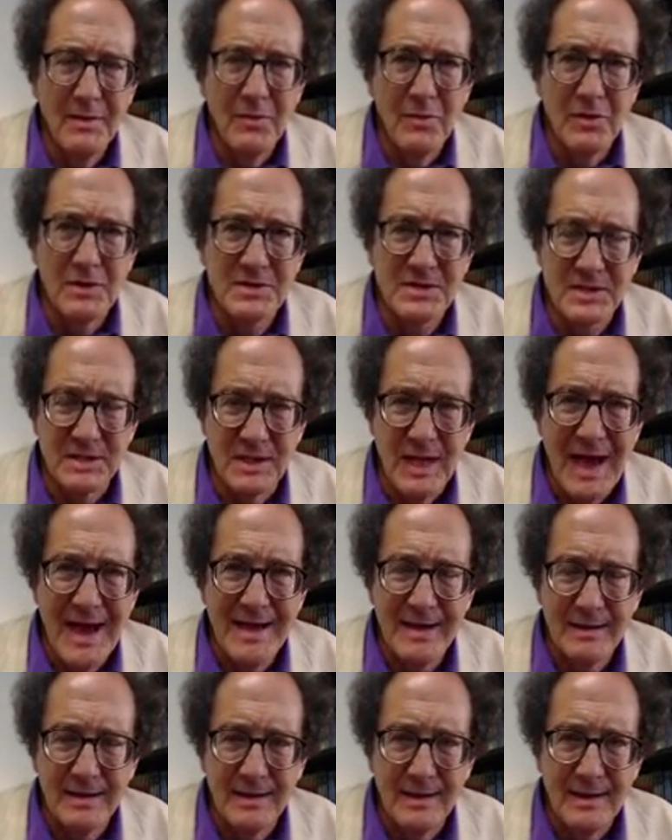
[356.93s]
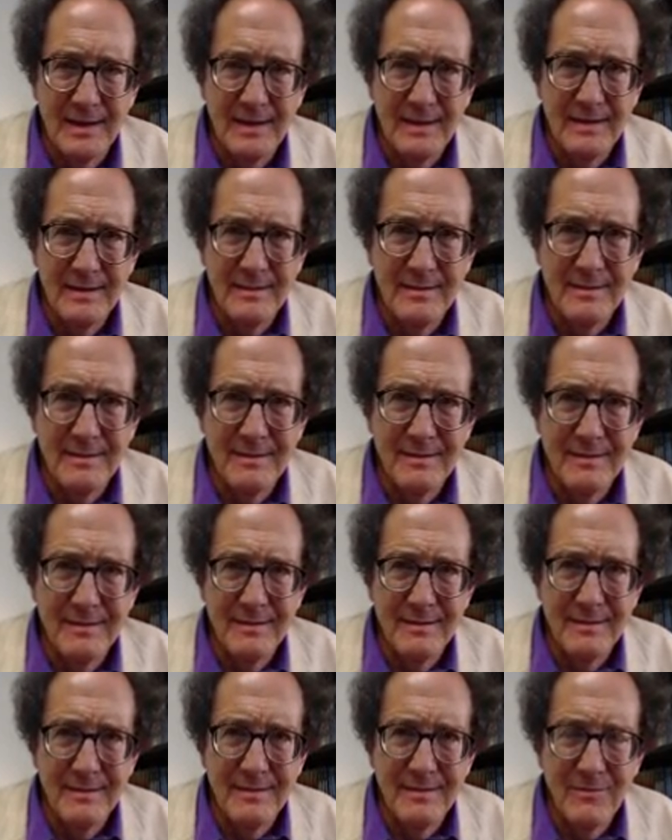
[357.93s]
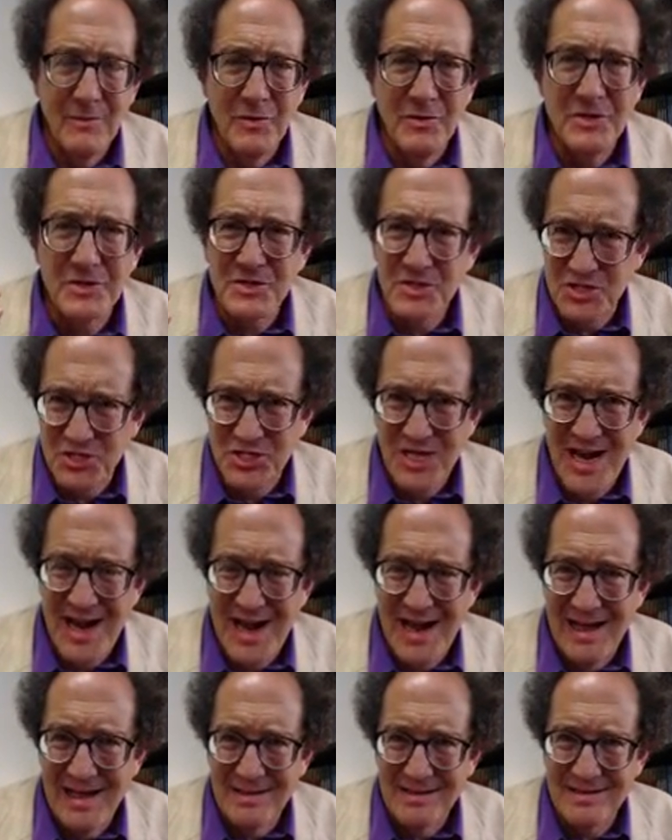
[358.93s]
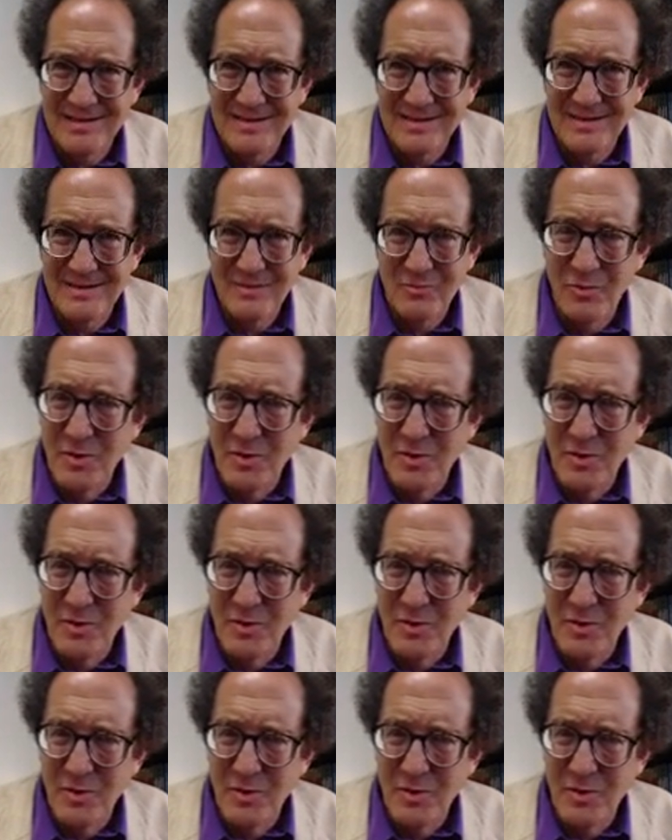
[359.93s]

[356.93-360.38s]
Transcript: or it's likely, or there's a chance,